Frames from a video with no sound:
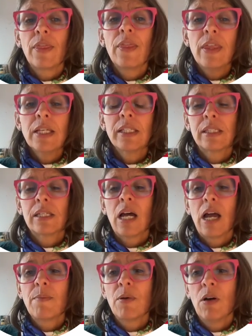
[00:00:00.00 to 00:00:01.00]
this
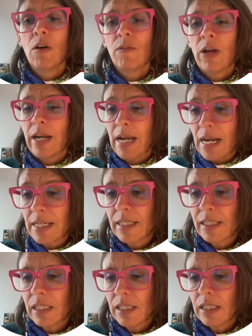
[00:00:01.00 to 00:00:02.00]
type of
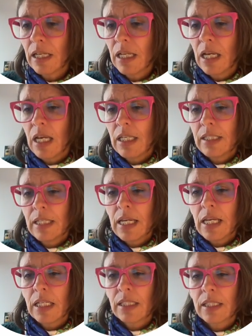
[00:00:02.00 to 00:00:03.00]
analysis,
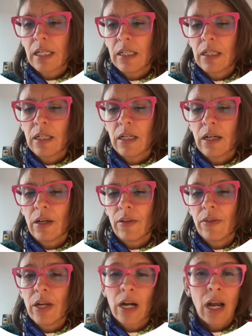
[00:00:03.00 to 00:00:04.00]
since
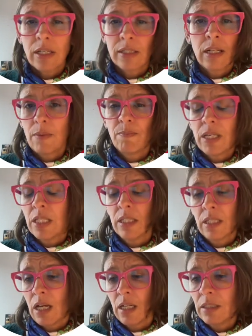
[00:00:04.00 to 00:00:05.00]
there has not been
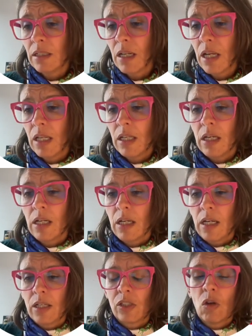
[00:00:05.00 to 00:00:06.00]
done
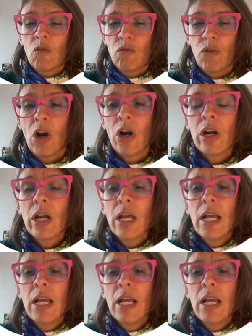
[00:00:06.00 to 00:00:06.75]
so far,